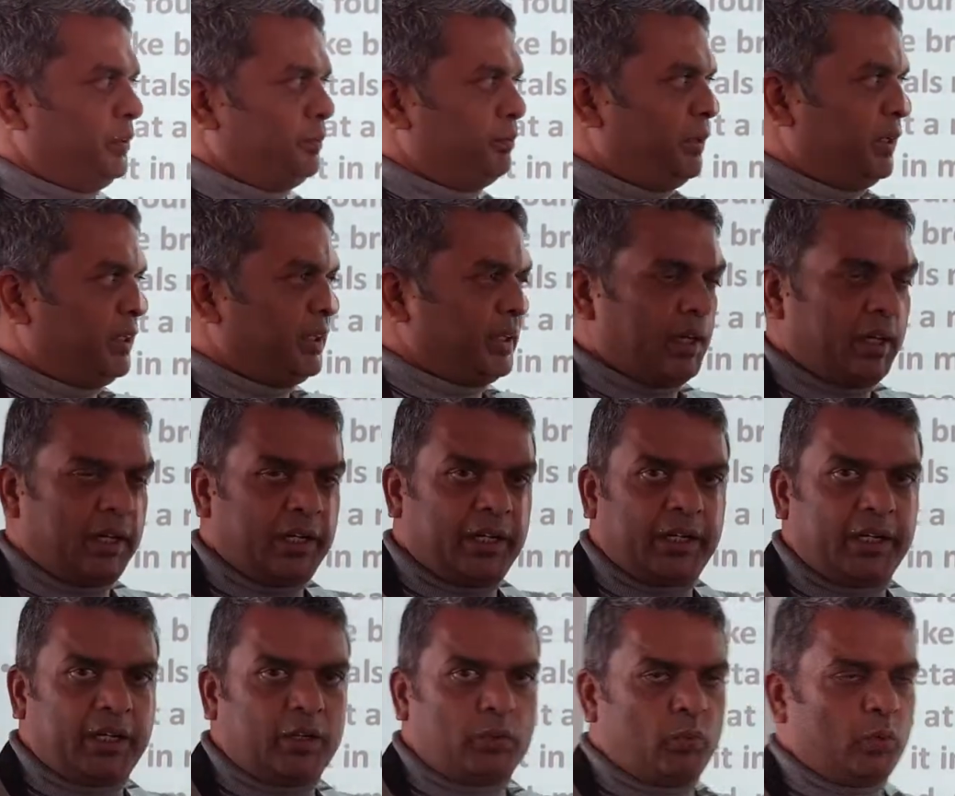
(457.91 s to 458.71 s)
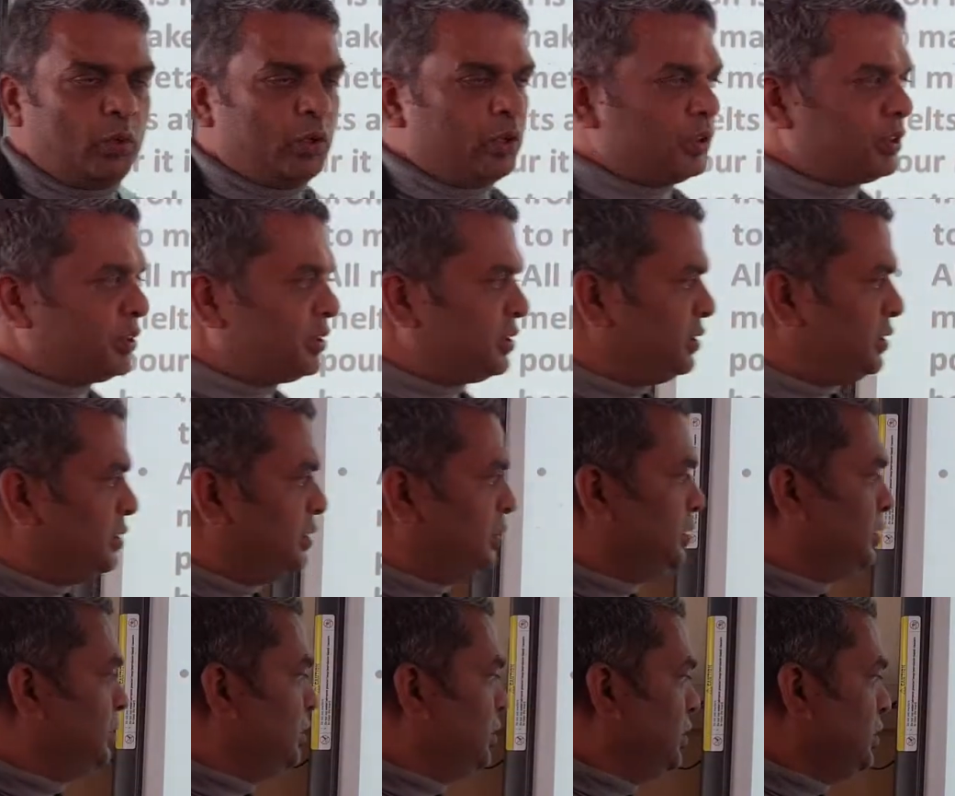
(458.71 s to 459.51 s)
But iron was
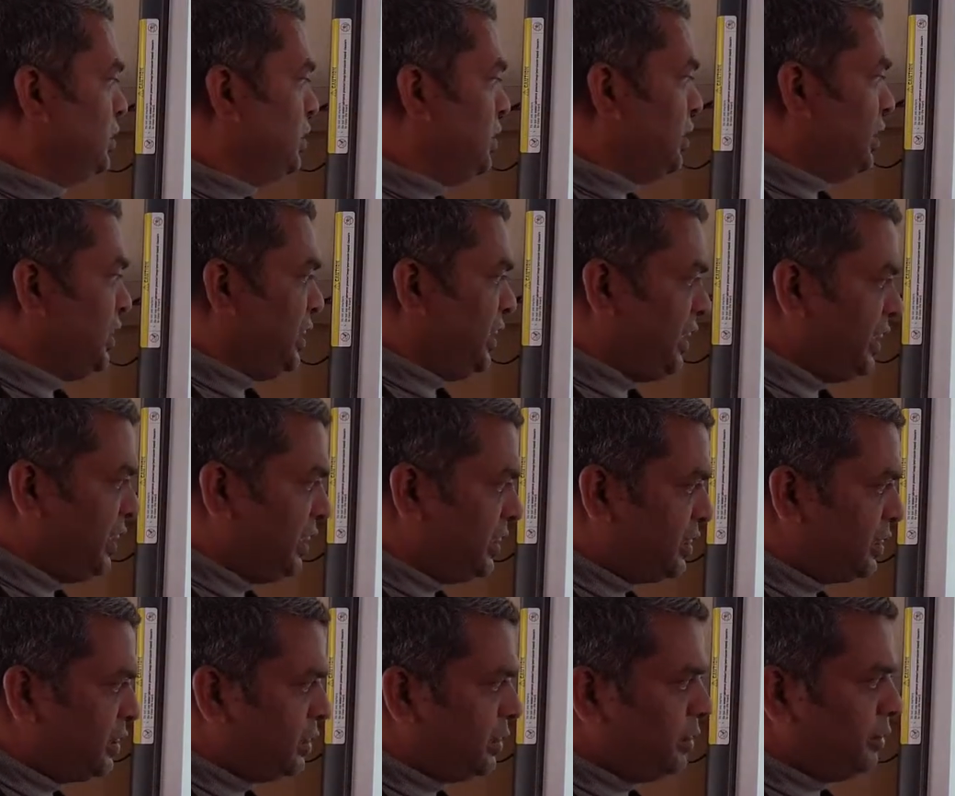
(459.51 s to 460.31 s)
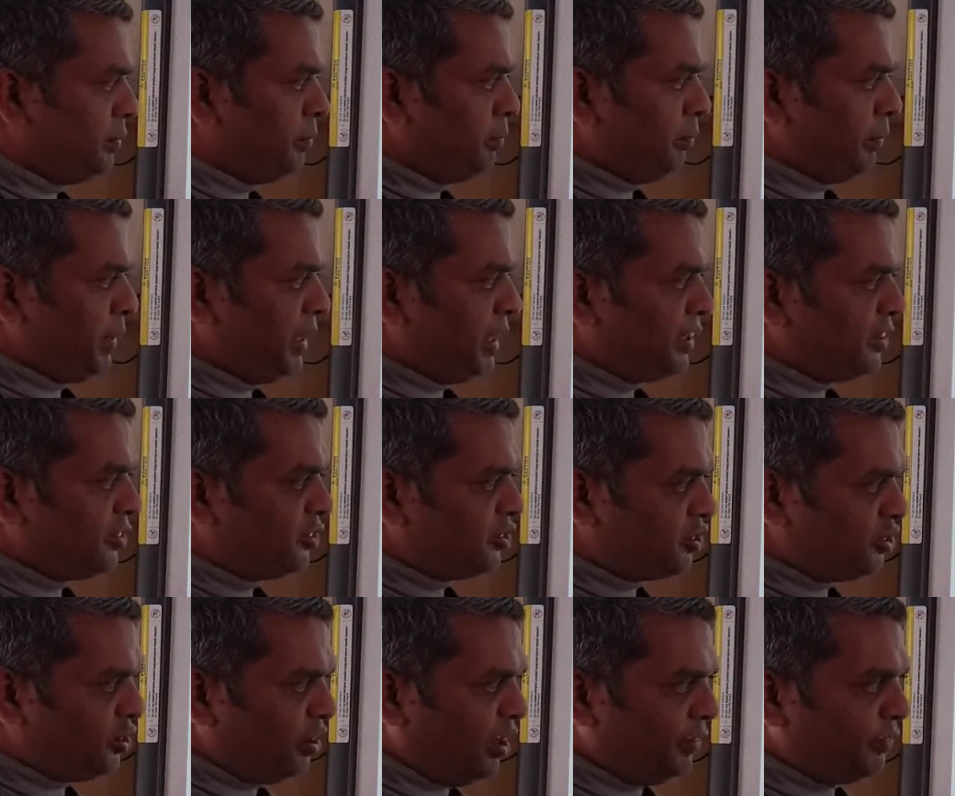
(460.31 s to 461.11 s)
heated, made
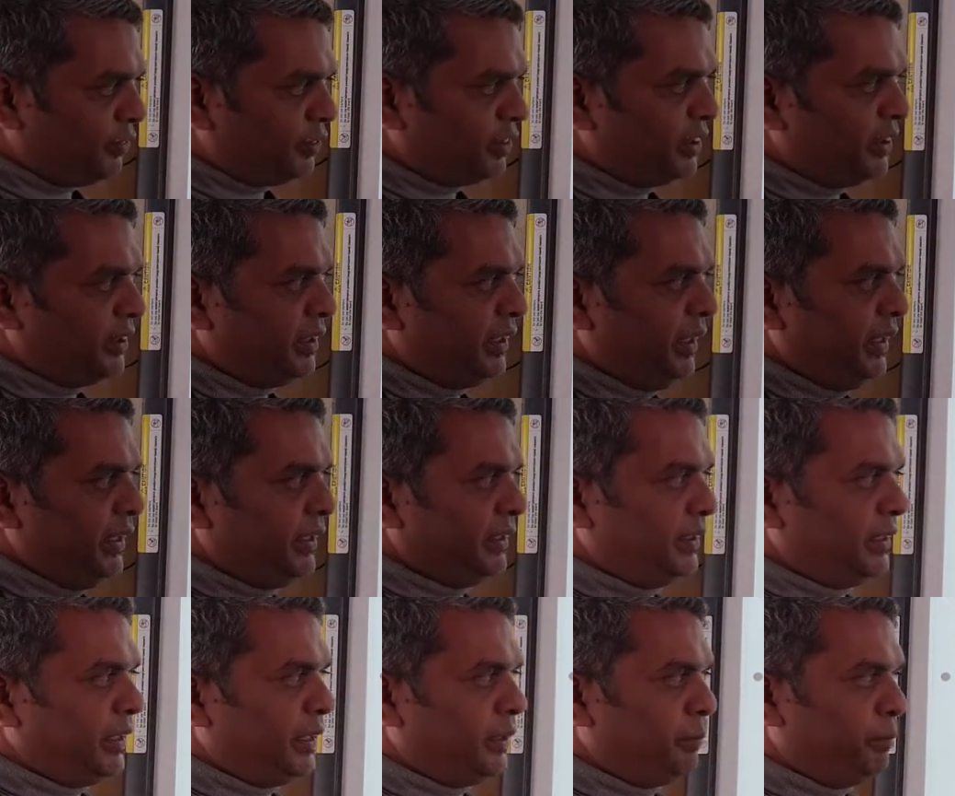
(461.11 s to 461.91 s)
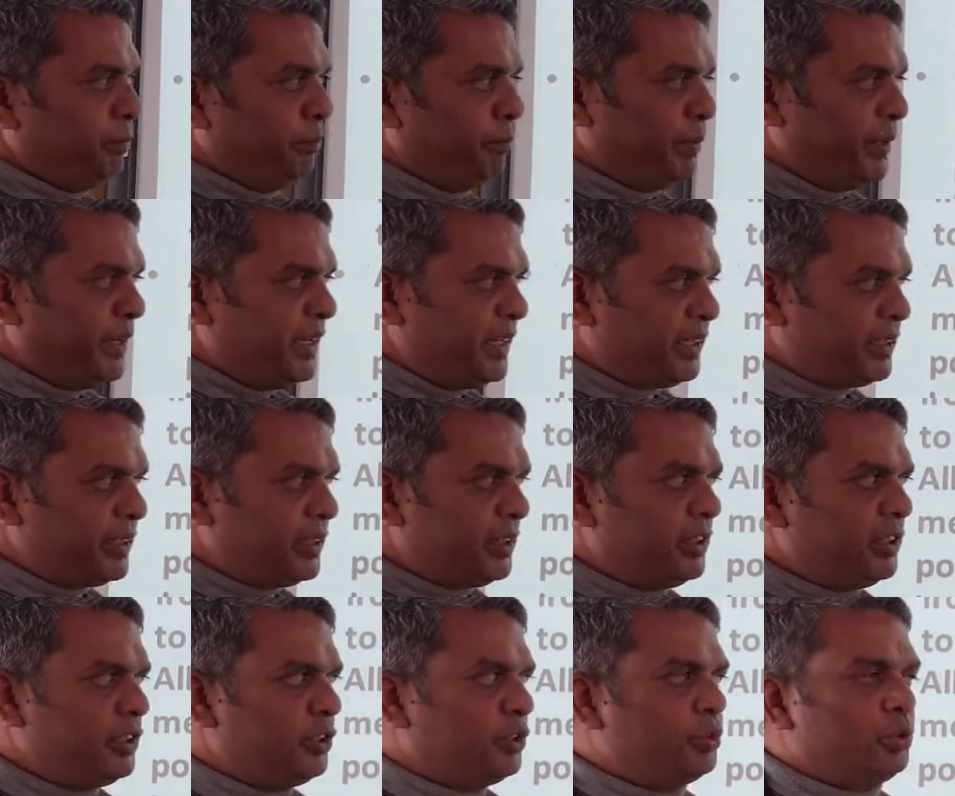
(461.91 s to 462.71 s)
soft, and then beaten
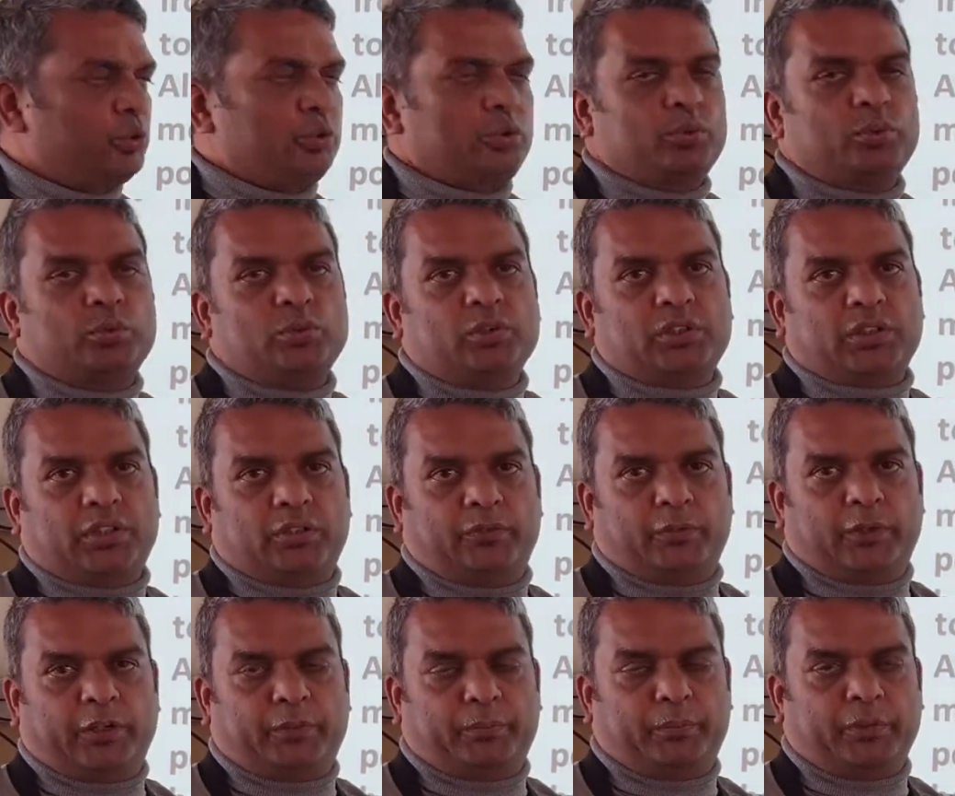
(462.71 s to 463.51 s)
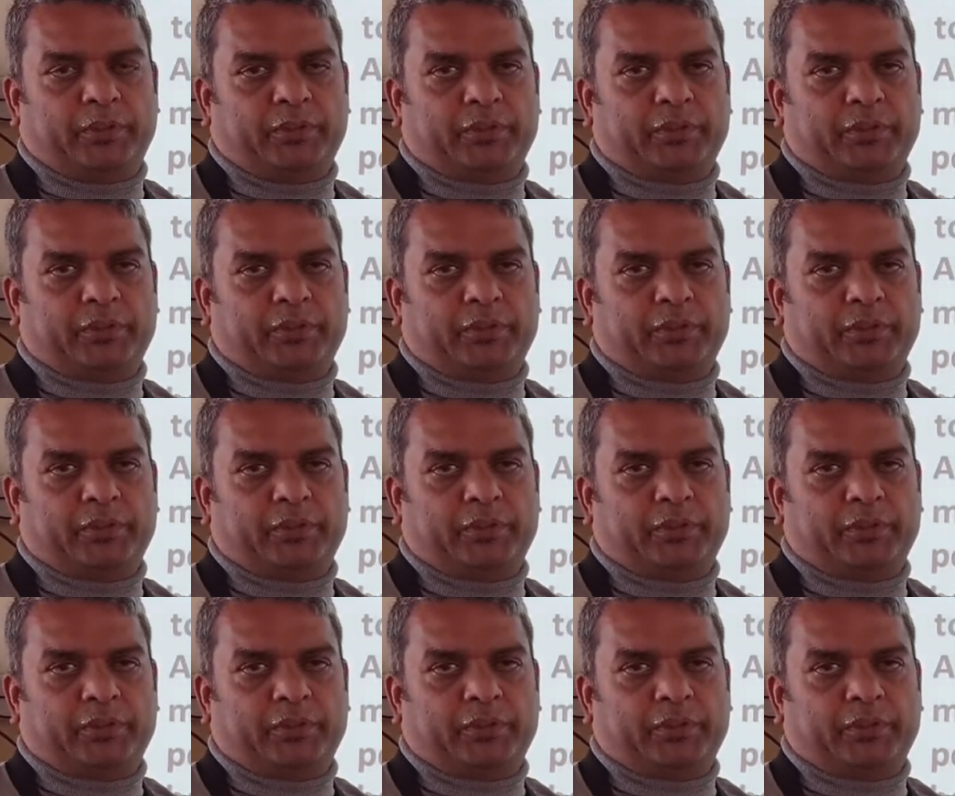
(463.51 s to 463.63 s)
into tools and metals.